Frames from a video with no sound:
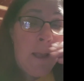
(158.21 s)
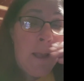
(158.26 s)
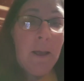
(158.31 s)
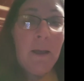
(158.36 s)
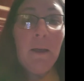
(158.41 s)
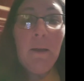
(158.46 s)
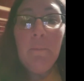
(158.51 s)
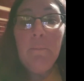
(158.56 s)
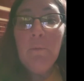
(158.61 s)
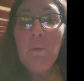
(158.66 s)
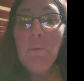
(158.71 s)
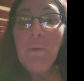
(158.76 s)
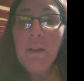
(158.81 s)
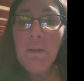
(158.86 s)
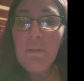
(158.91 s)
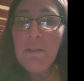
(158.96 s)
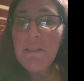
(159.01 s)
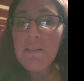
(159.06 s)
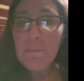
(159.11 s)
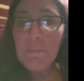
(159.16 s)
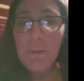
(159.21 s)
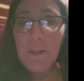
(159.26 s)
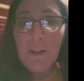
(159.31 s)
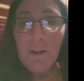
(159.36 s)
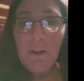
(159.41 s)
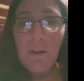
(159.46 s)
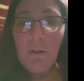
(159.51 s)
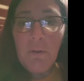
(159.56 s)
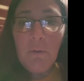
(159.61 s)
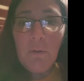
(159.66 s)
We always split
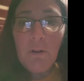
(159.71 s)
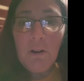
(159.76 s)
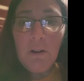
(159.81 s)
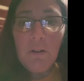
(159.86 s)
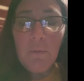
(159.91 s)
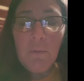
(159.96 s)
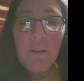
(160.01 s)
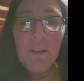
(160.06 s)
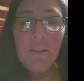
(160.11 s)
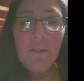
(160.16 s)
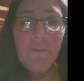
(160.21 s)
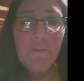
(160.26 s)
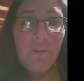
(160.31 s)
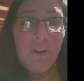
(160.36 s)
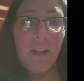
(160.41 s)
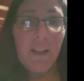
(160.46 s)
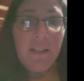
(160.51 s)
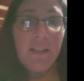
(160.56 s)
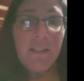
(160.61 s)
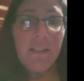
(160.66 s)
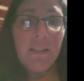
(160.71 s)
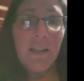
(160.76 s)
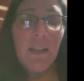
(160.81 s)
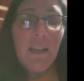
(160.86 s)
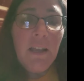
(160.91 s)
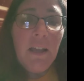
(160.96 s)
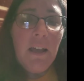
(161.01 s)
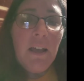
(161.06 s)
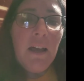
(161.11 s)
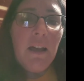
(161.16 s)
our order with a friend,
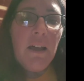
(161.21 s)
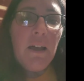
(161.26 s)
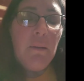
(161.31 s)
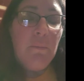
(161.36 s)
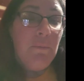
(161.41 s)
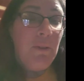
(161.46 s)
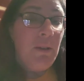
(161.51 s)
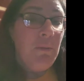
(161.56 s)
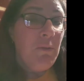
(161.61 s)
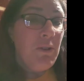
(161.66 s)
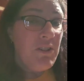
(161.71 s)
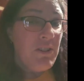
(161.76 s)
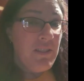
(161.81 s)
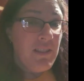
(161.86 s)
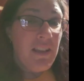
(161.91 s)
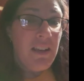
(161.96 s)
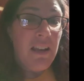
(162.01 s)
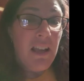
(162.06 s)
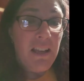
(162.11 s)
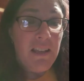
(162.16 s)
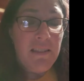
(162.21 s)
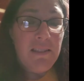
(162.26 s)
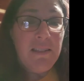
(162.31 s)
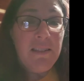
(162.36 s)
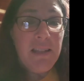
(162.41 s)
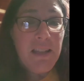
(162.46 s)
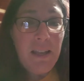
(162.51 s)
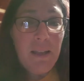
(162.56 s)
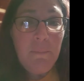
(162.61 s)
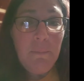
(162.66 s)
which is a nice
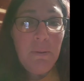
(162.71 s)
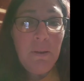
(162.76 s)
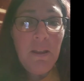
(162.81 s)
tip